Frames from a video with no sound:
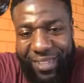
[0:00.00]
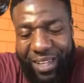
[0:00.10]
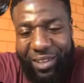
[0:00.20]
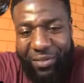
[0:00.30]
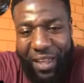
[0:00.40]
I
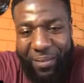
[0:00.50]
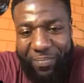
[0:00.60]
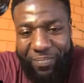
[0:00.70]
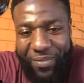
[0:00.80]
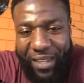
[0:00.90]
love that.
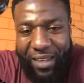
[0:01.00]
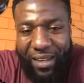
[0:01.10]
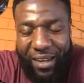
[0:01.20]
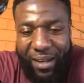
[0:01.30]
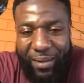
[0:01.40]

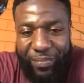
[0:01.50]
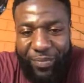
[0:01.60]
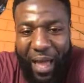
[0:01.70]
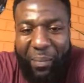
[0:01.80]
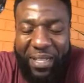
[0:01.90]

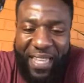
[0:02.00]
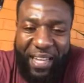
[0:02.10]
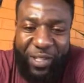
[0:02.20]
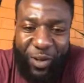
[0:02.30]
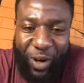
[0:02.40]
I meant to
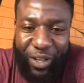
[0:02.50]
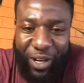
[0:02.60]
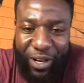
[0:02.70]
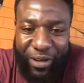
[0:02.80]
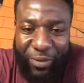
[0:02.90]
ask you
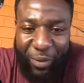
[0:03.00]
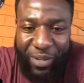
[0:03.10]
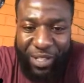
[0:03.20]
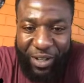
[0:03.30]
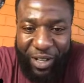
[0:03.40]
earlier when we
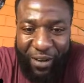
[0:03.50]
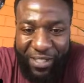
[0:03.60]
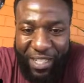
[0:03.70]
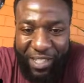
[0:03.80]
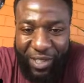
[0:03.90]
started the
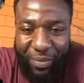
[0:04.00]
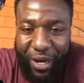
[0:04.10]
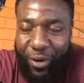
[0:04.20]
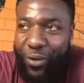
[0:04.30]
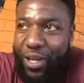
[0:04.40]
conversation about,